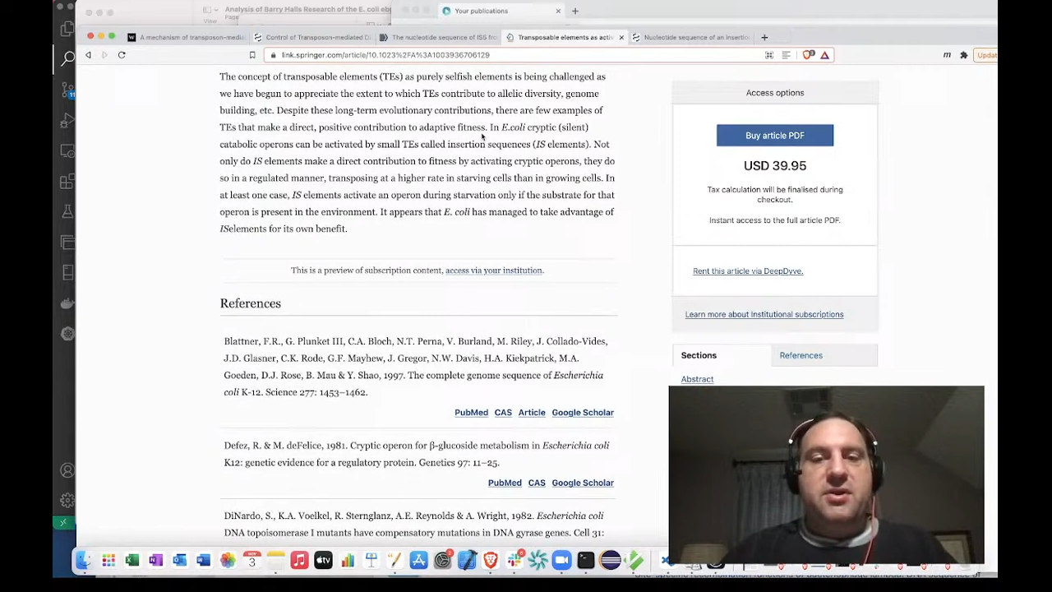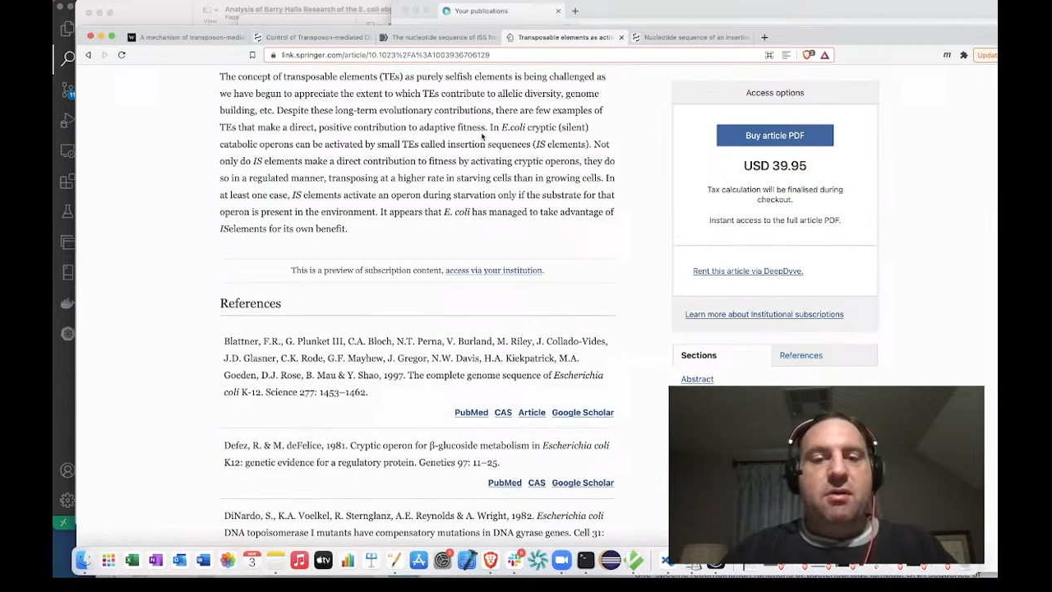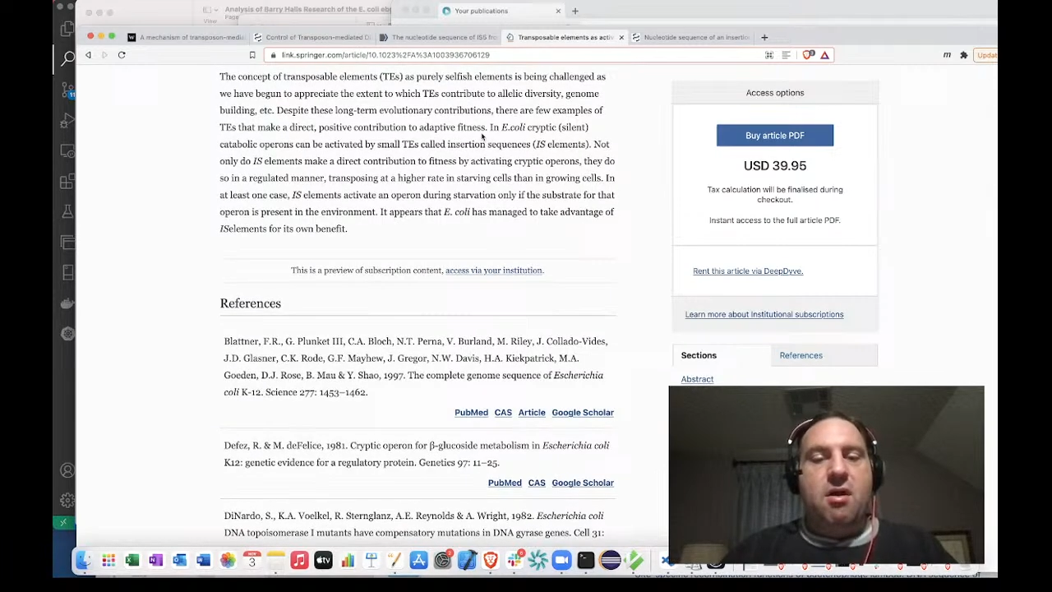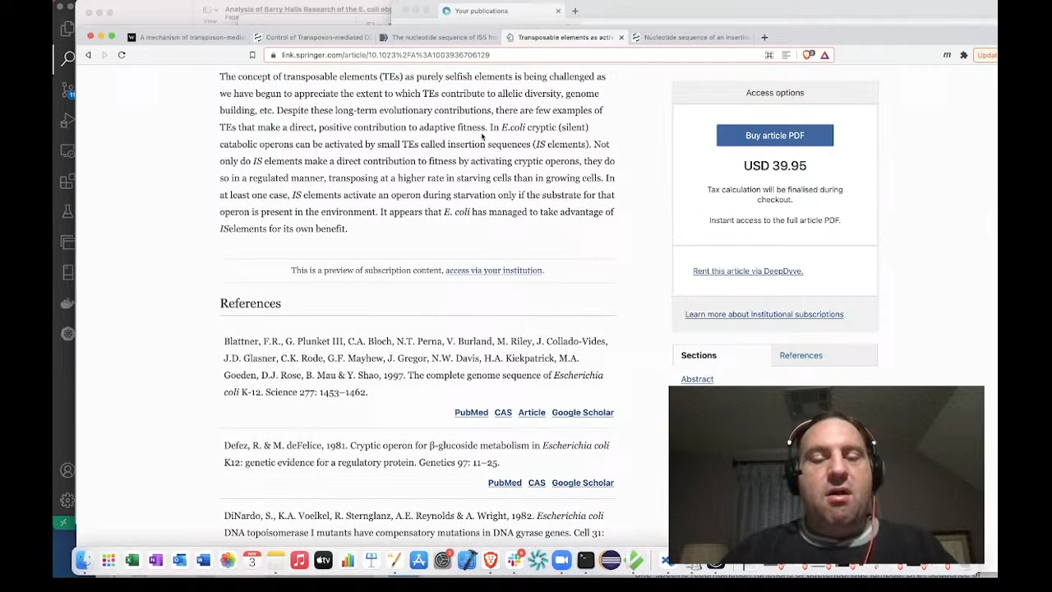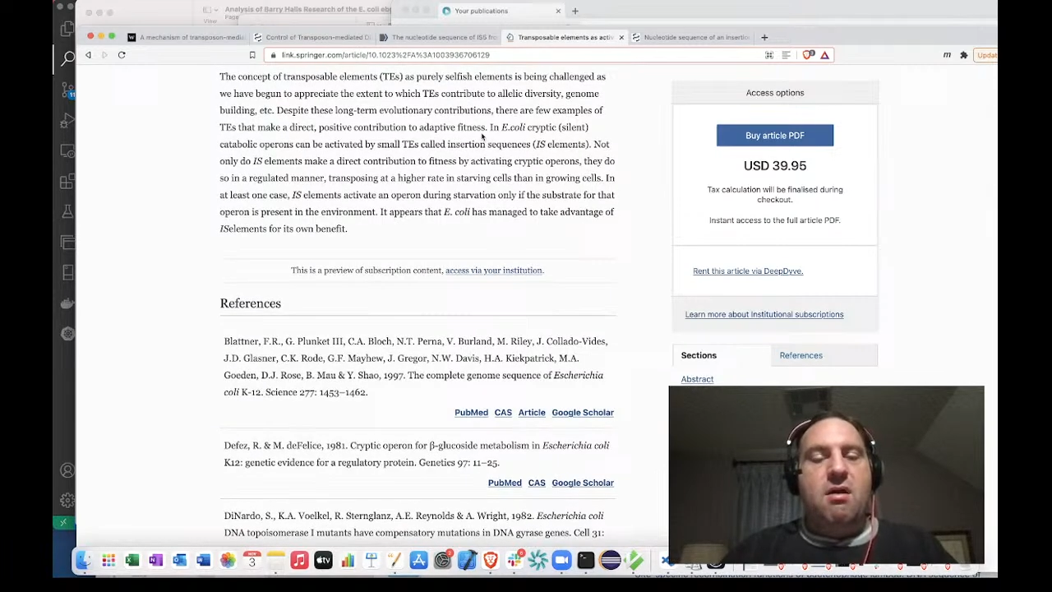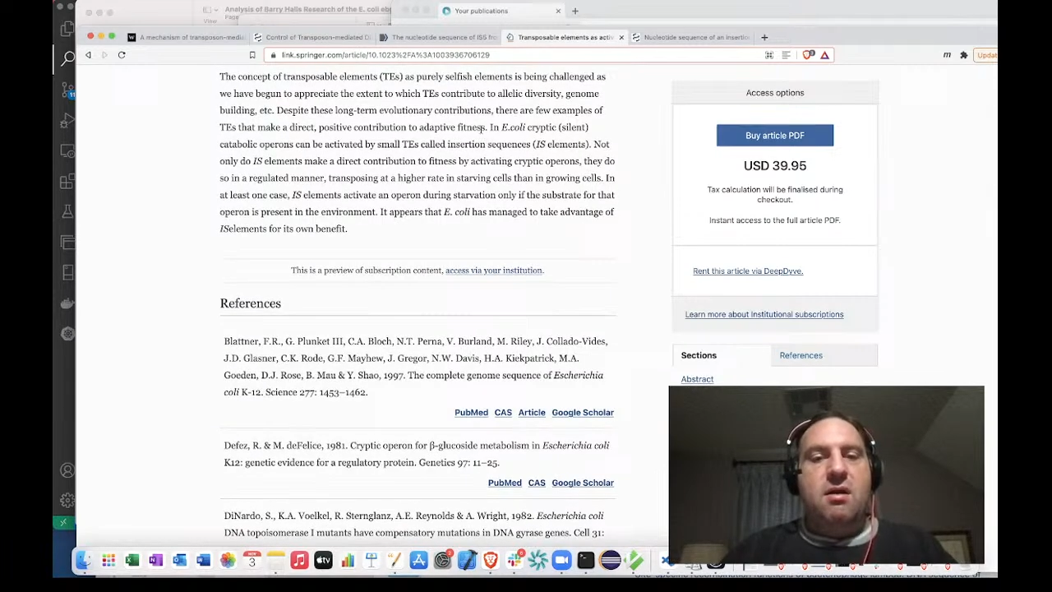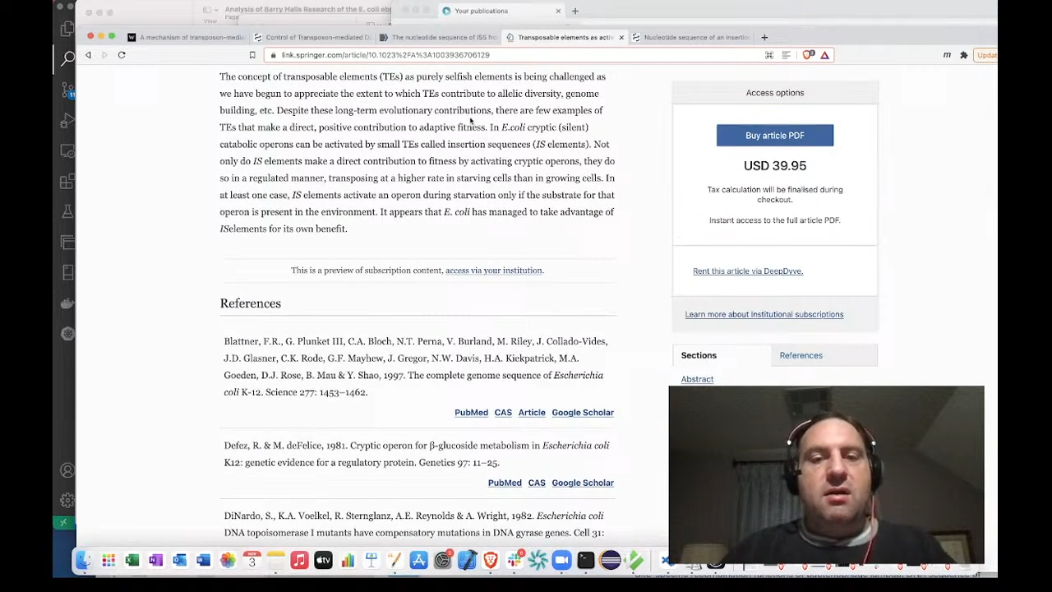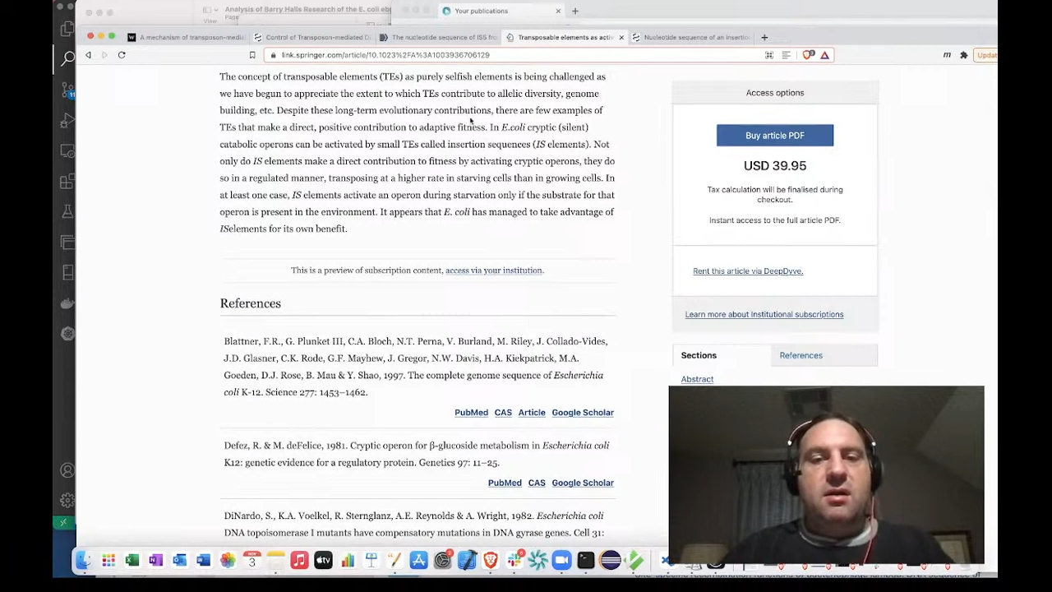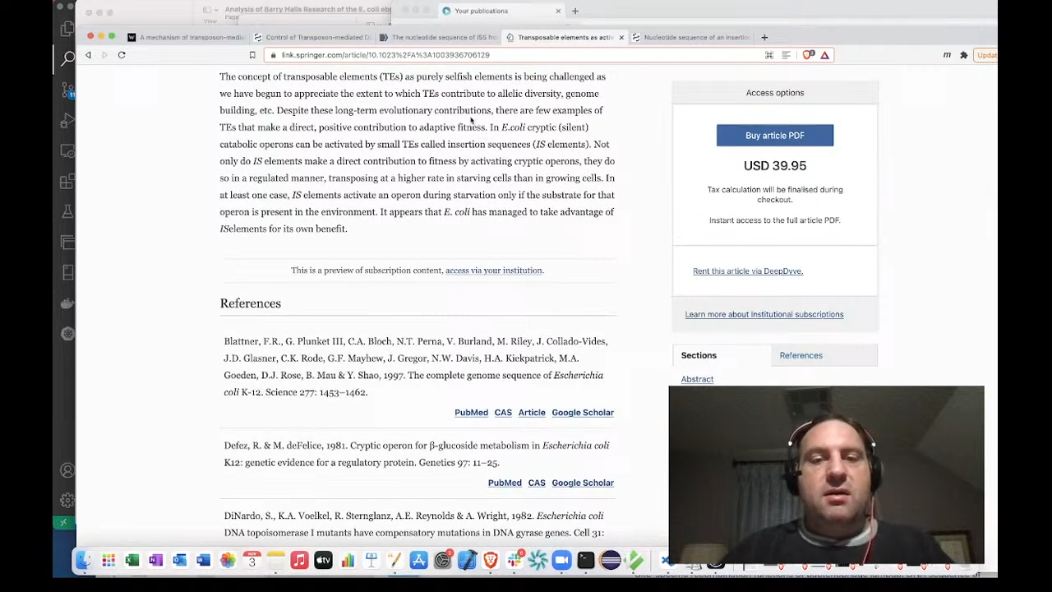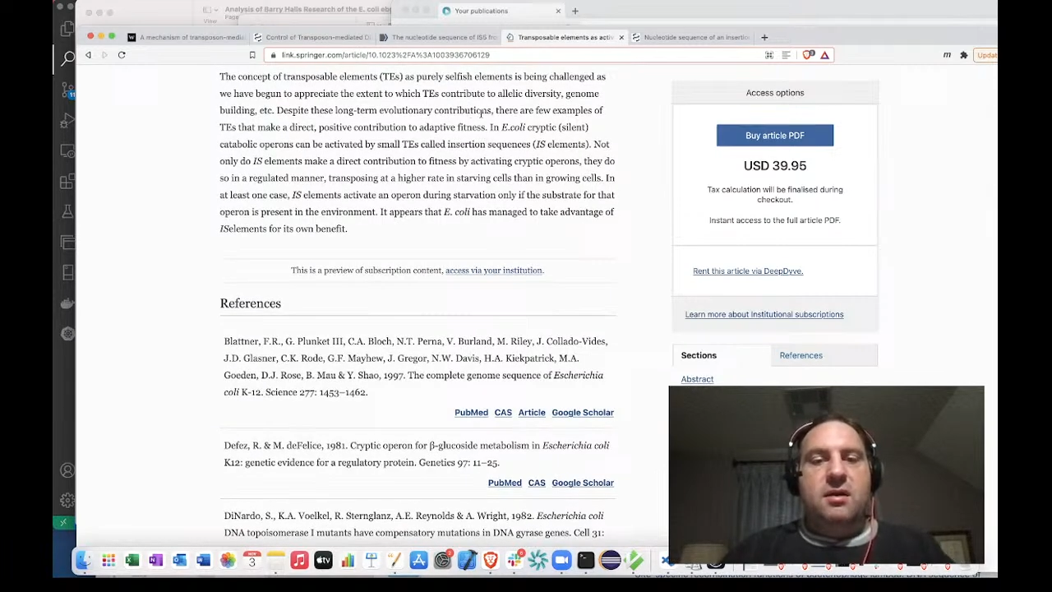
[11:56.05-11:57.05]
there are